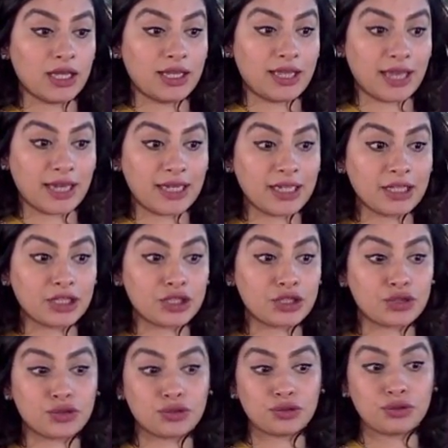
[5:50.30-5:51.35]
getting
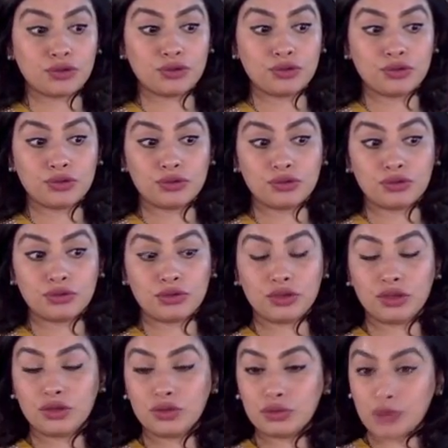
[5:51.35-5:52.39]
to
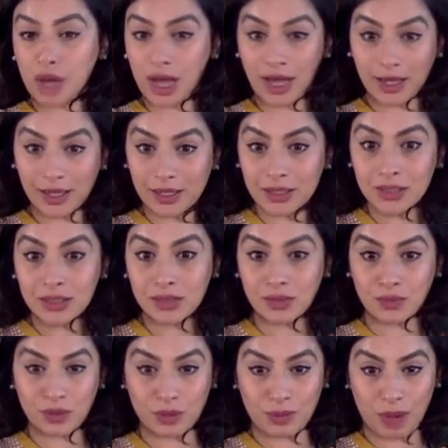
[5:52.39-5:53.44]
new heights
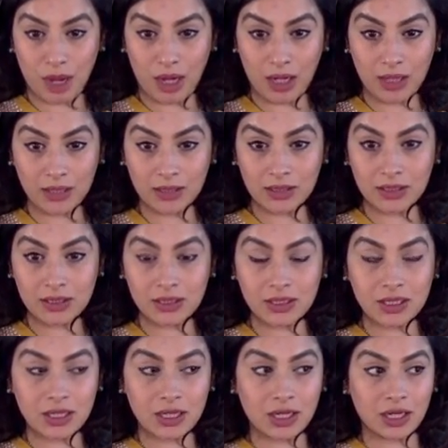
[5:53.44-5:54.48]
with
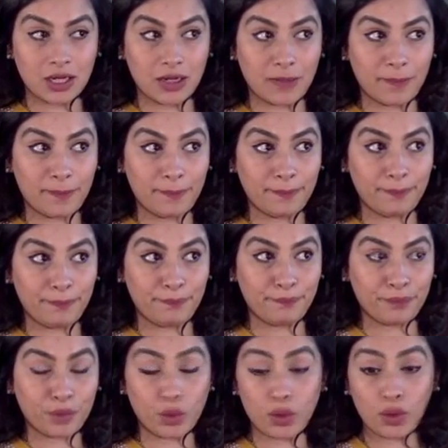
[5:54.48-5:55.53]
partners,
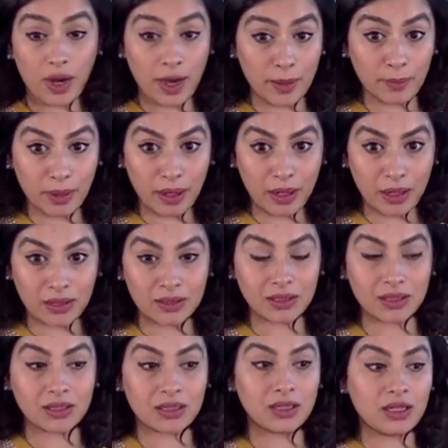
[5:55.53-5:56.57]
or a
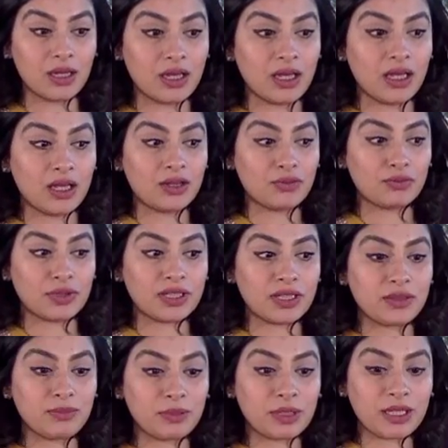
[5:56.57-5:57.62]
partner.
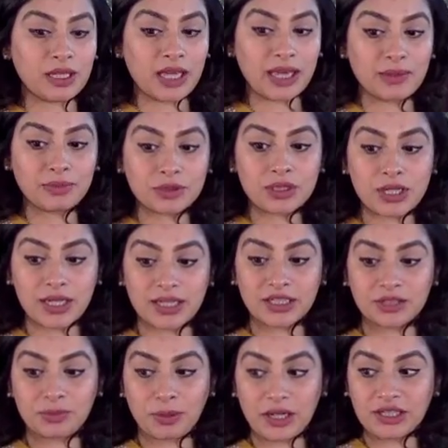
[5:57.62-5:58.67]
Really being able to
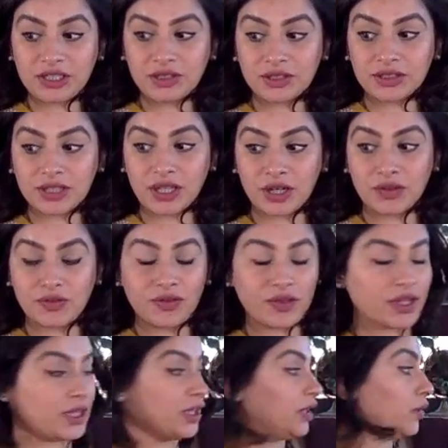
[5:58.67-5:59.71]
express yourself
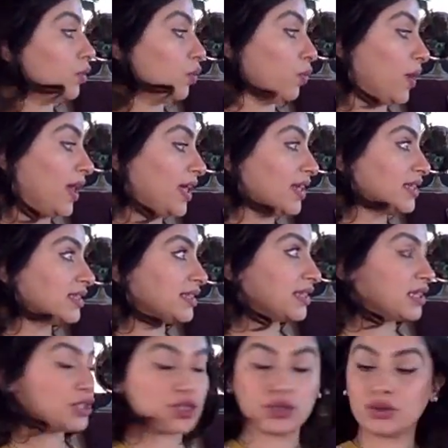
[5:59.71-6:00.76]
in ways
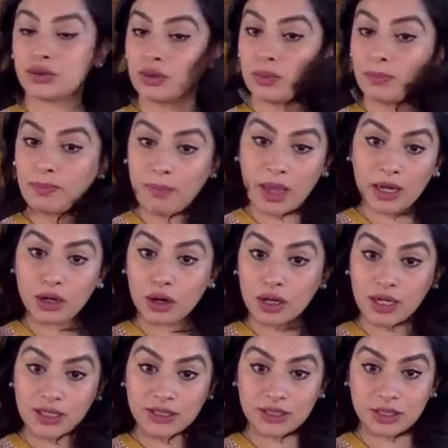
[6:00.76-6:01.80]
that you may
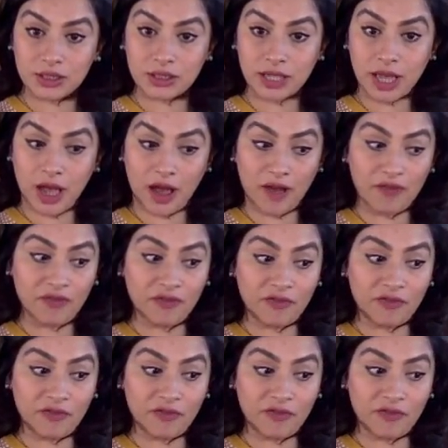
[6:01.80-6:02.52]
not necessarily have